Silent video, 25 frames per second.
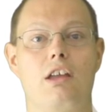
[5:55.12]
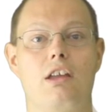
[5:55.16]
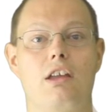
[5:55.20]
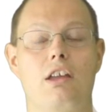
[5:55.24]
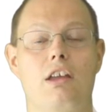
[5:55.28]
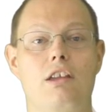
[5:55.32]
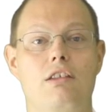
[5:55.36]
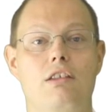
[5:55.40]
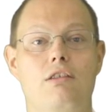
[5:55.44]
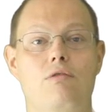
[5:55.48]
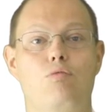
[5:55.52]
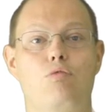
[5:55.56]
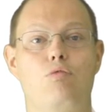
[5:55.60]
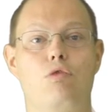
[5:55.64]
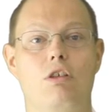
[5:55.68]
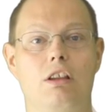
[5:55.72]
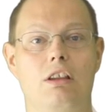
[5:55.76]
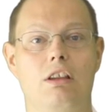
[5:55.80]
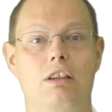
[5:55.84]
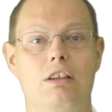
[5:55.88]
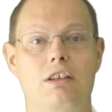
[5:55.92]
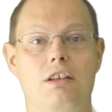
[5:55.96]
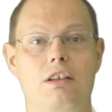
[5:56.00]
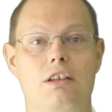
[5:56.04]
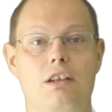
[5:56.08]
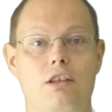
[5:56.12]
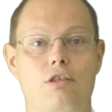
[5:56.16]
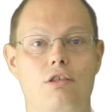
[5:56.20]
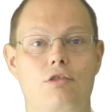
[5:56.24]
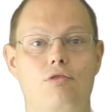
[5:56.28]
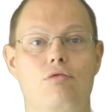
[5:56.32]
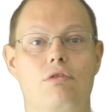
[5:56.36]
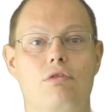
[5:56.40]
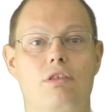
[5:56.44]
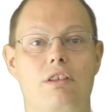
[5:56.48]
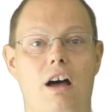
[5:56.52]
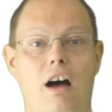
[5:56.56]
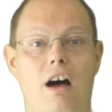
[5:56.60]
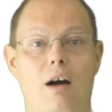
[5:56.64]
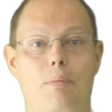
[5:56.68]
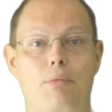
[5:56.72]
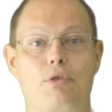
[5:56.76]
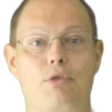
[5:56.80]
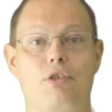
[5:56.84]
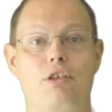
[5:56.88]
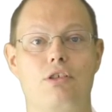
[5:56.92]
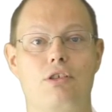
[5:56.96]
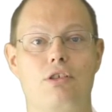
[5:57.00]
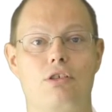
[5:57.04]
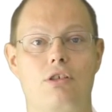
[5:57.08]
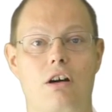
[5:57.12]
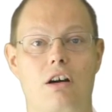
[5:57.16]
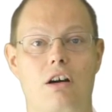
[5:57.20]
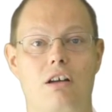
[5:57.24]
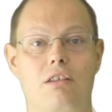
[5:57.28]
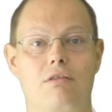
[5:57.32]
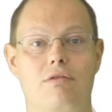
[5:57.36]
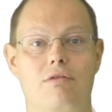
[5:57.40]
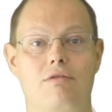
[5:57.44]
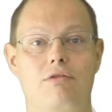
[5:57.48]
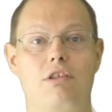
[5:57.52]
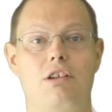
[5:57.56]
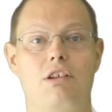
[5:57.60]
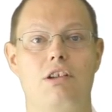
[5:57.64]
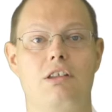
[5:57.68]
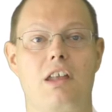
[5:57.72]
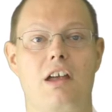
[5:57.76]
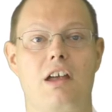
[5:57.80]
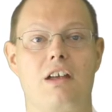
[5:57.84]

it will lead to an update conflict